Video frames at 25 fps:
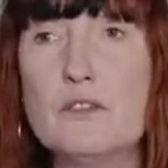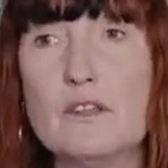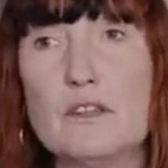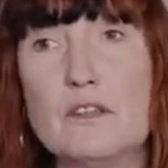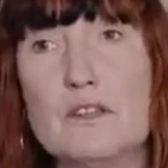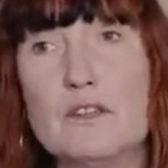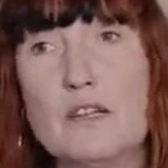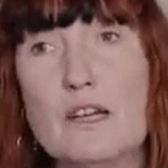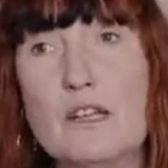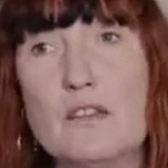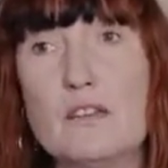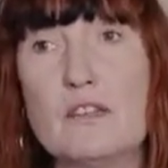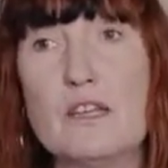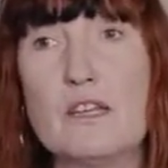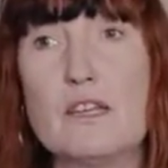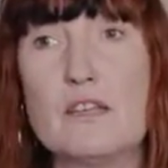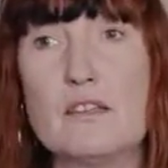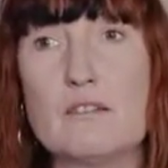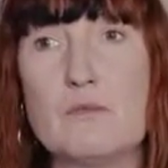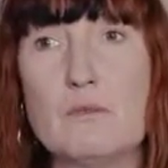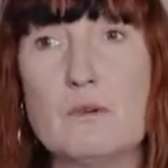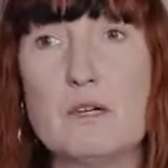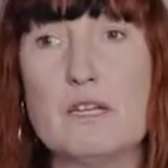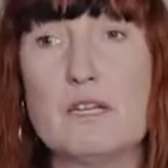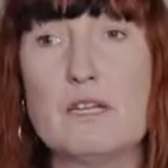And I
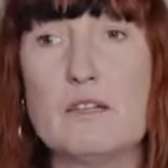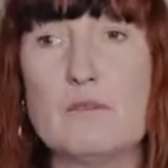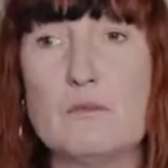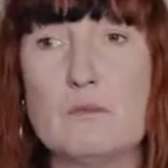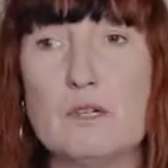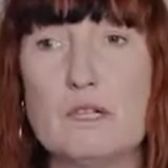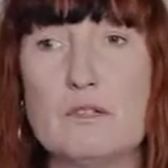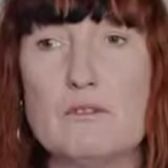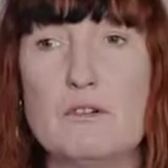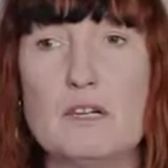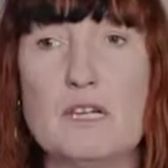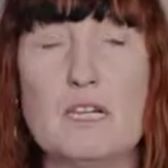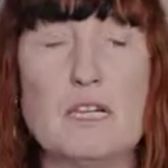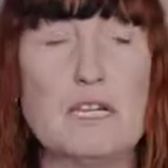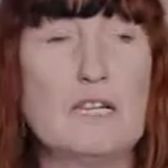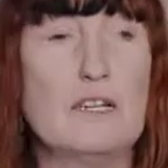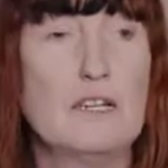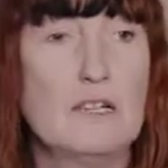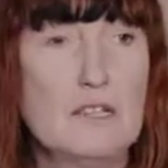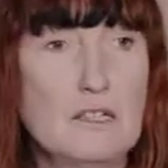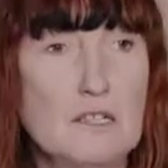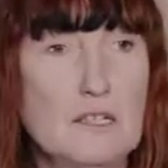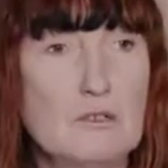think we really